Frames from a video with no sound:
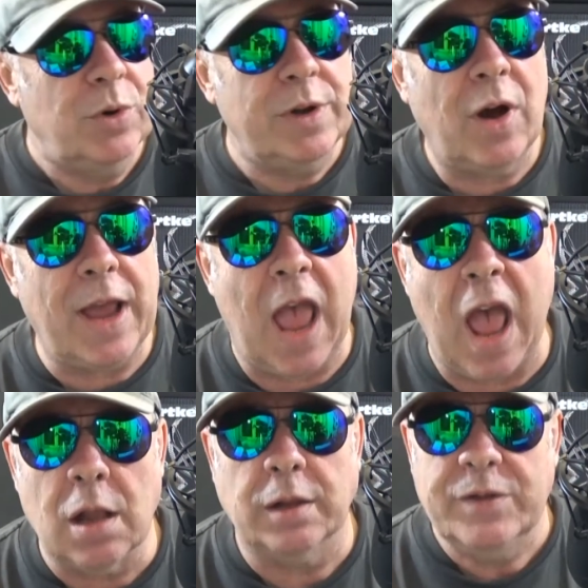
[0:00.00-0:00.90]
Would I?
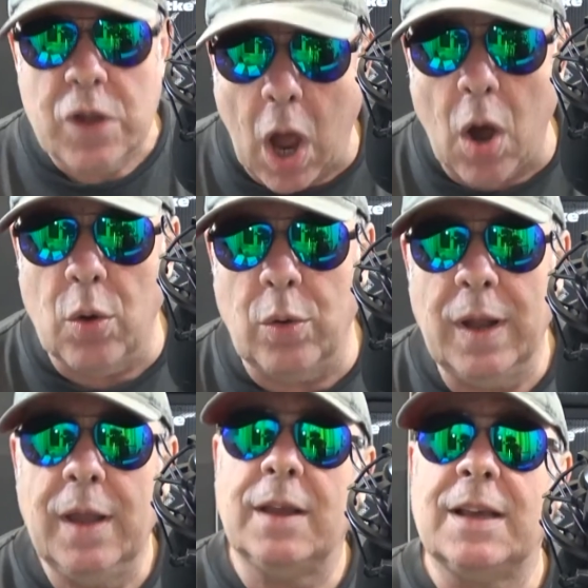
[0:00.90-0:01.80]
Hell no,
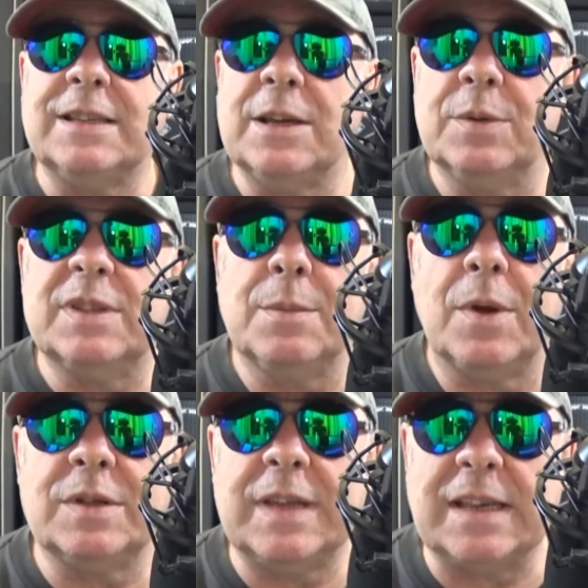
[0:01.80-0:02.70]
because it was the
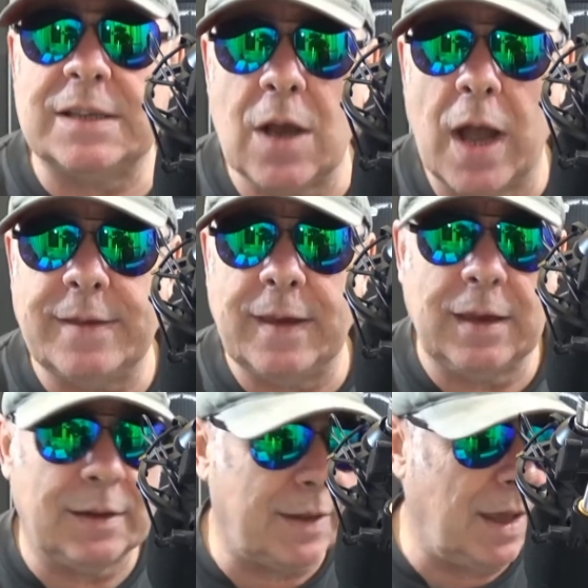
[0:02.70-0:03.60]
most
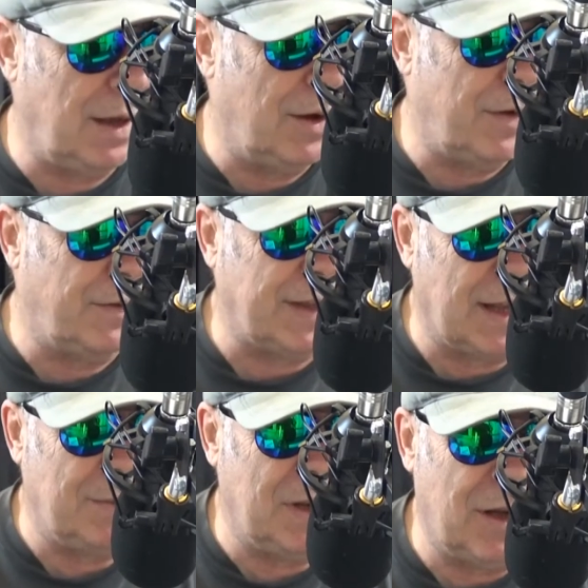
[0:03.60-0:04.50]
exciting thing I've ever
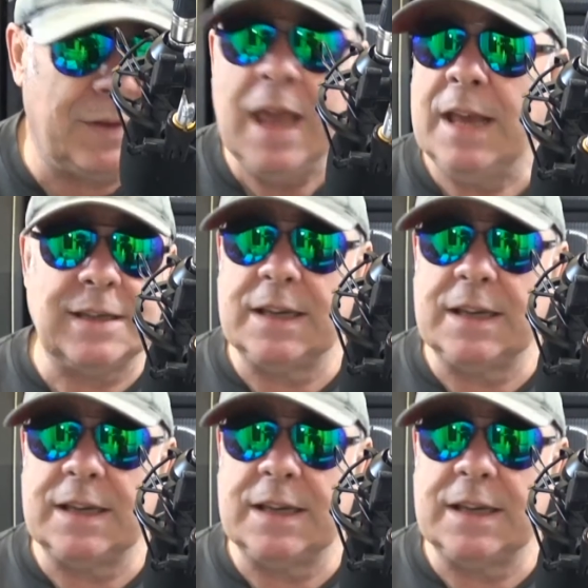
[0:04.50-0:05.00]
done in my life.